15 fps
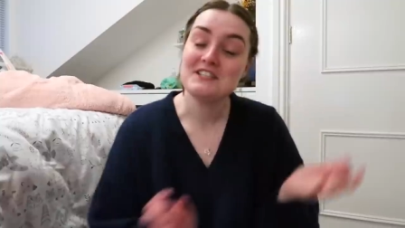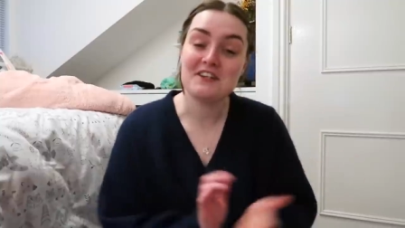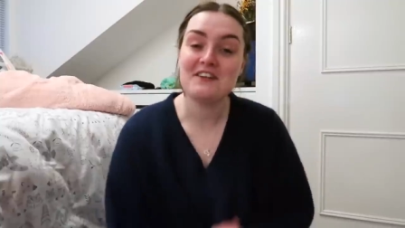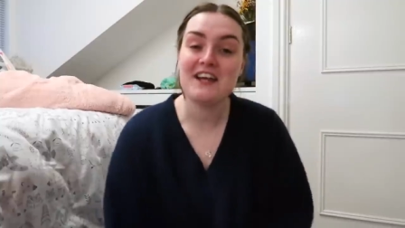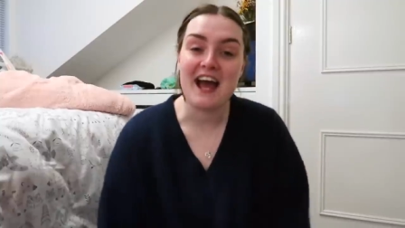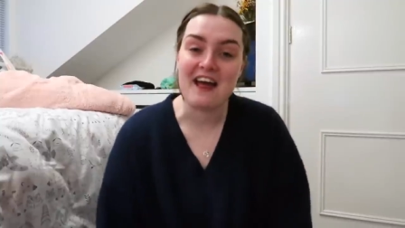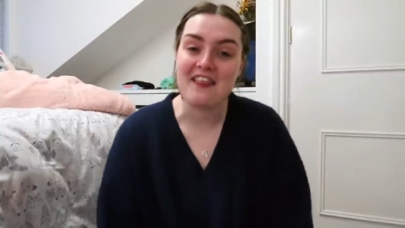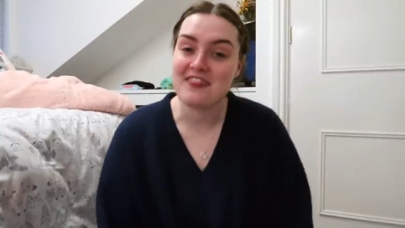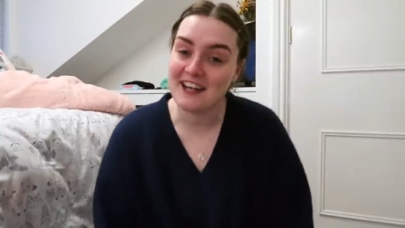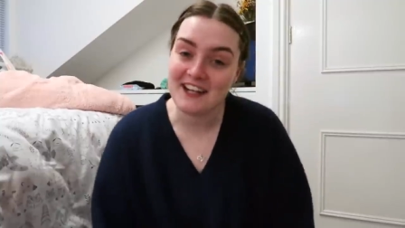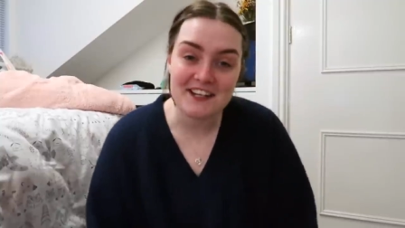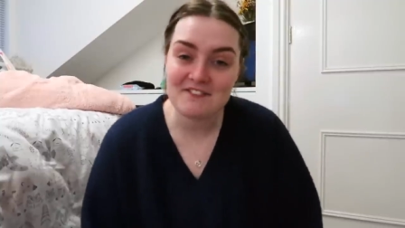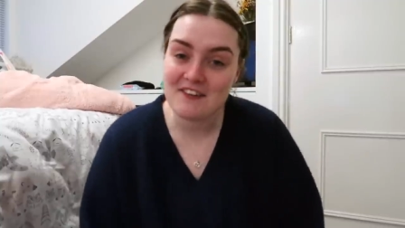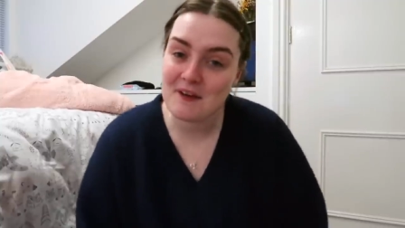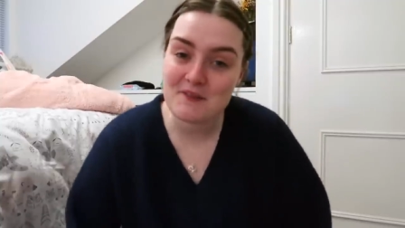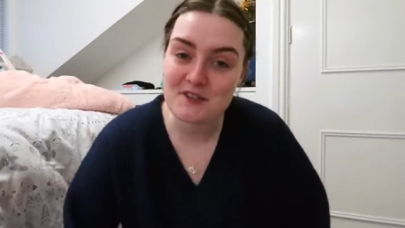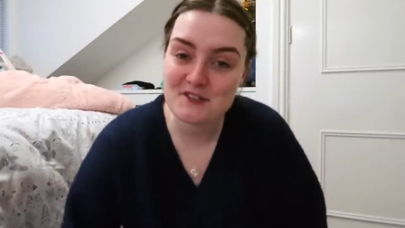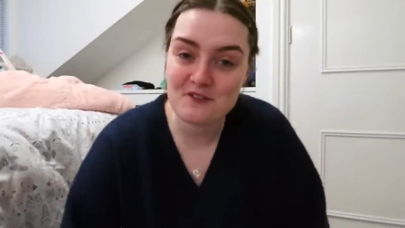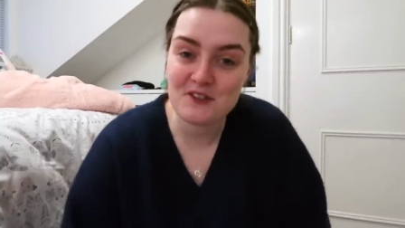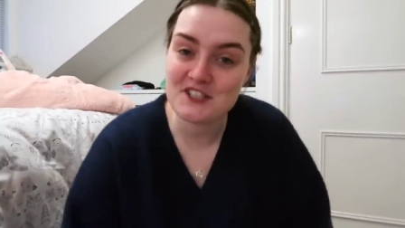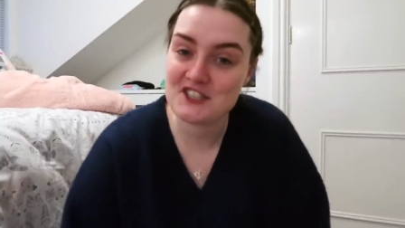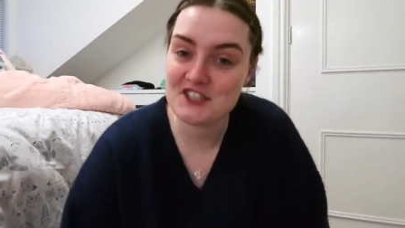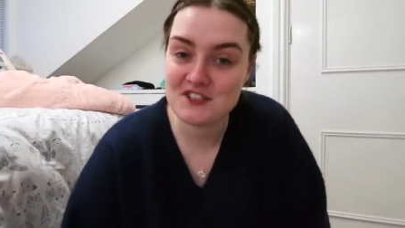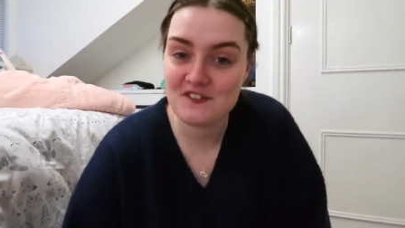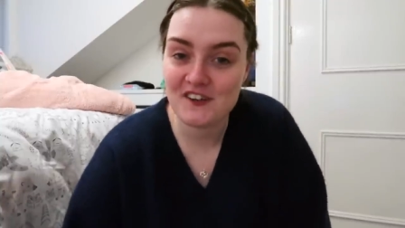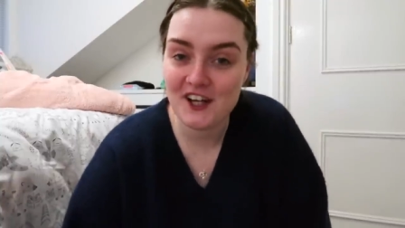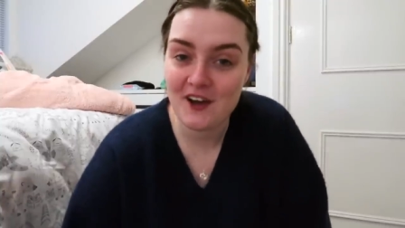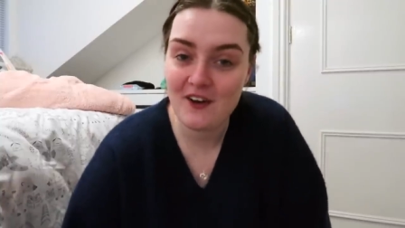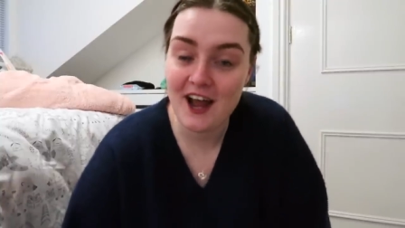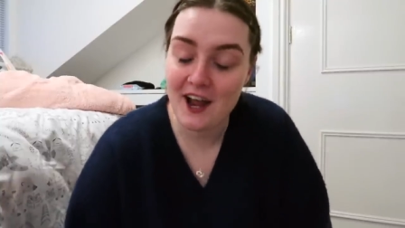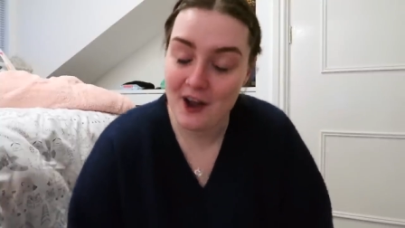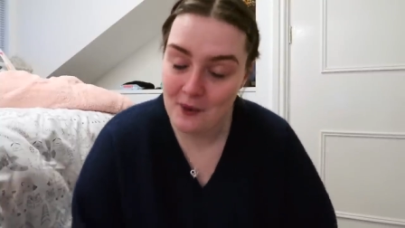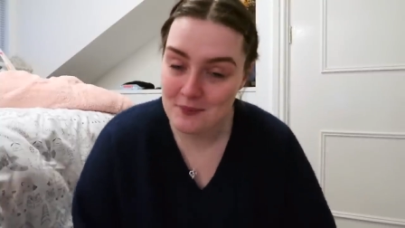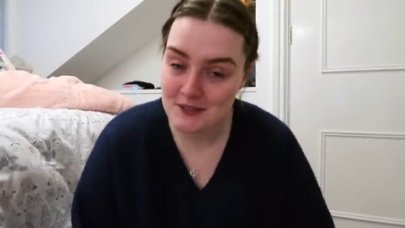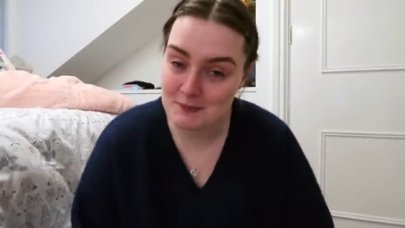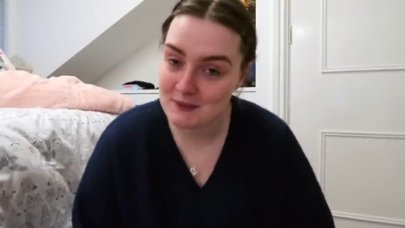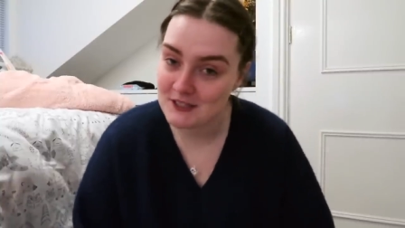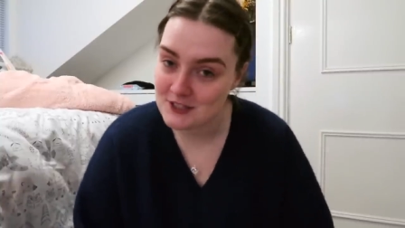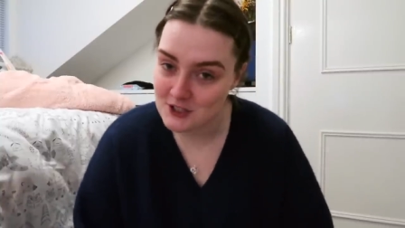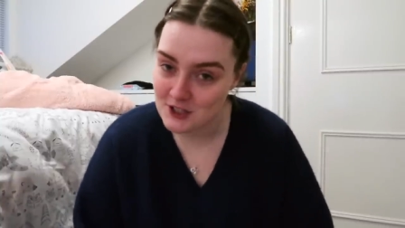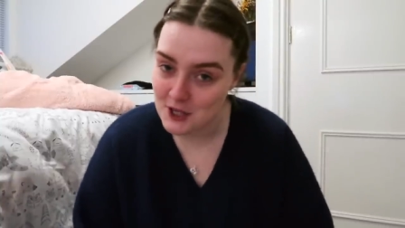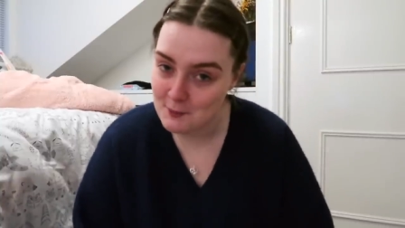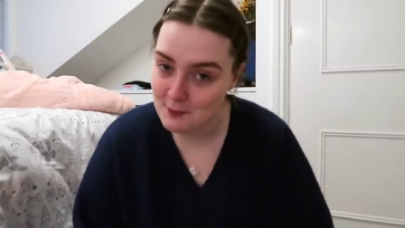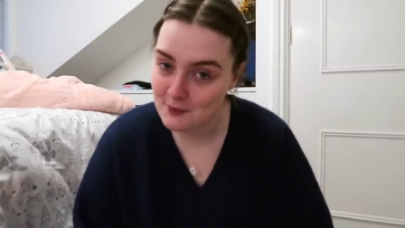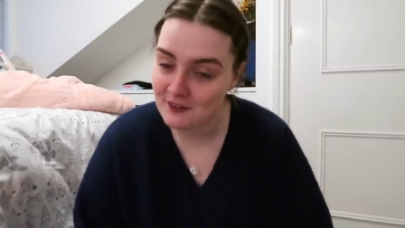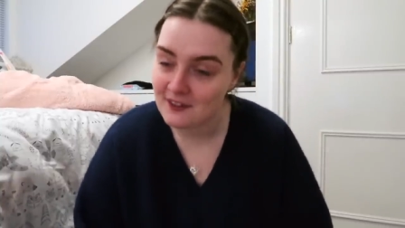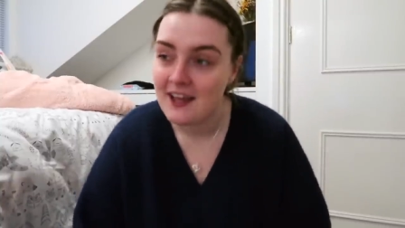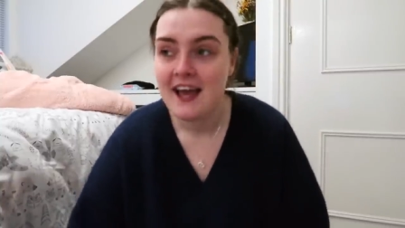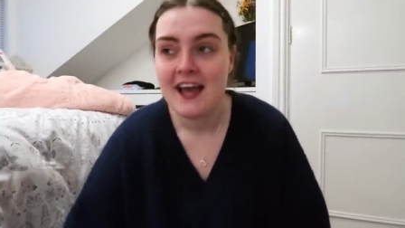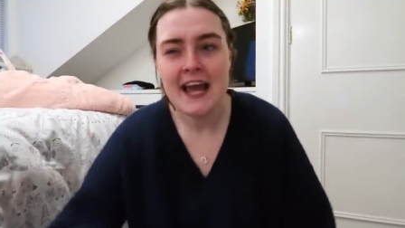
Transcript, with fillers: so yeah, thank you very much for watching this video. I hope it's been enjoyable.